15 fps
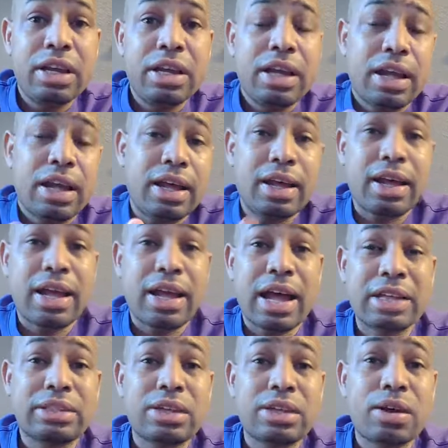I
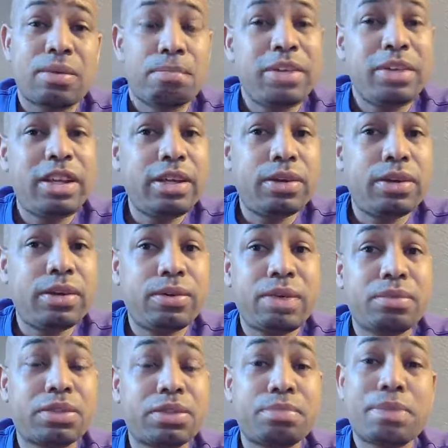saw a video that was
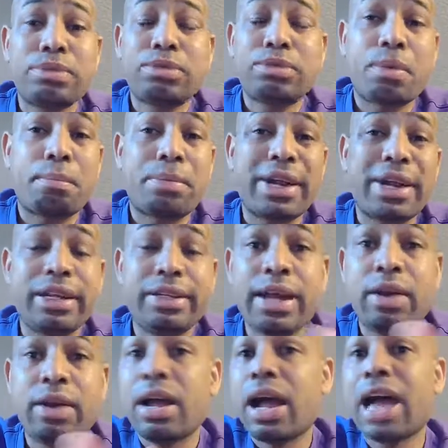somebody was gonna break it down.
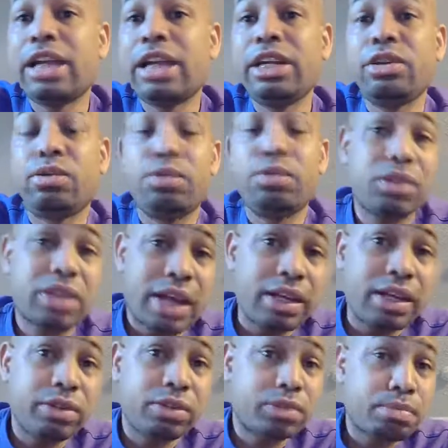I didn't know it was. I didn't
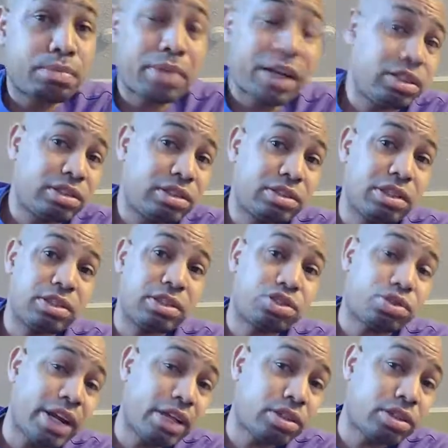know somebody took the
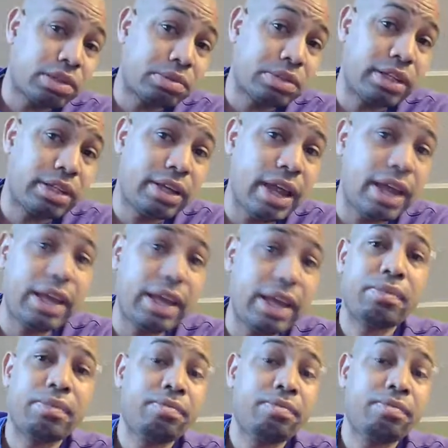transcripts of the game.